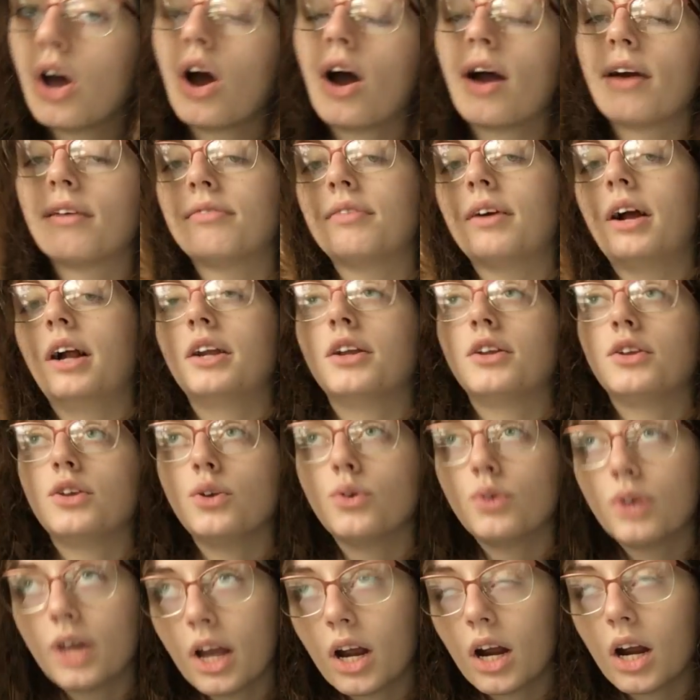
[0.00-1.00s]
are found in
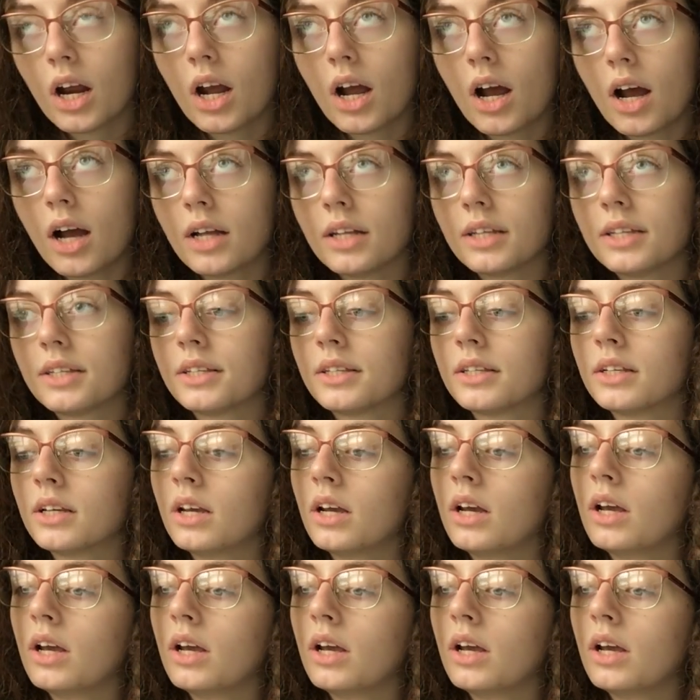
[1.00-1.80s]
eukaryotes,